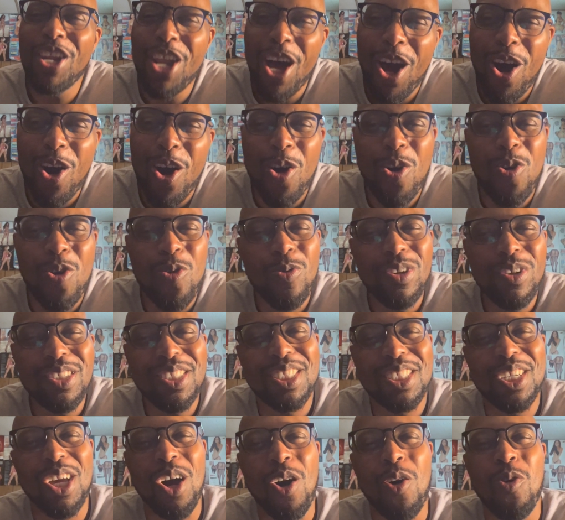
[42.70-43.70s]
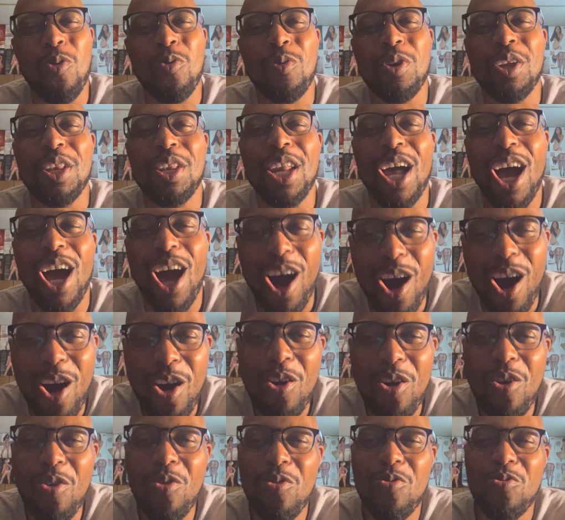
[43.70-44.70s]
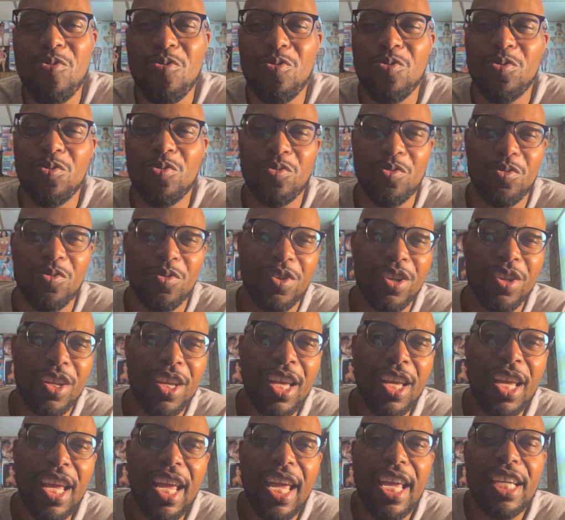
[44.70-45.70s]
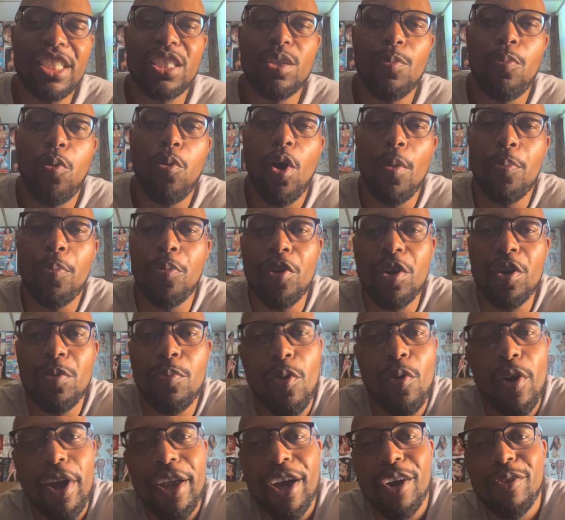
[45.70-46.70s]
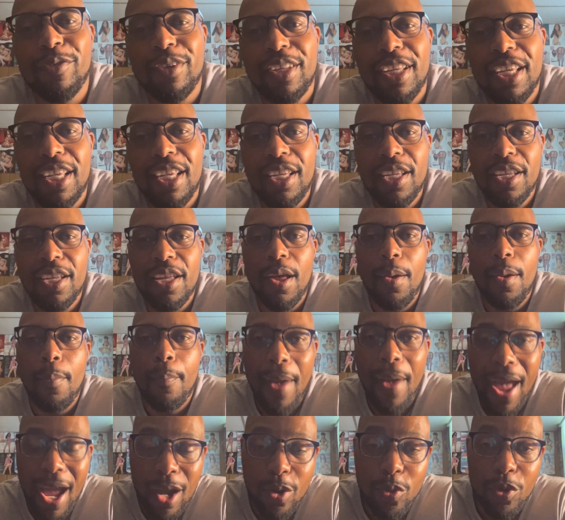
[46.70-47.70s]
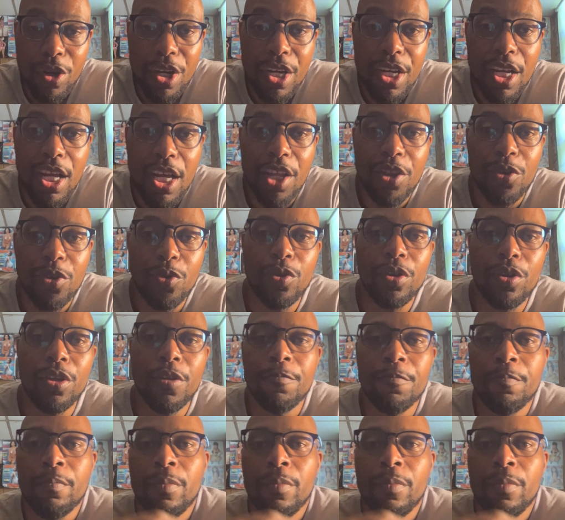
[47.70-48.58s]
on? What's going on? It's your boy Pretty Boy OD, back with another one.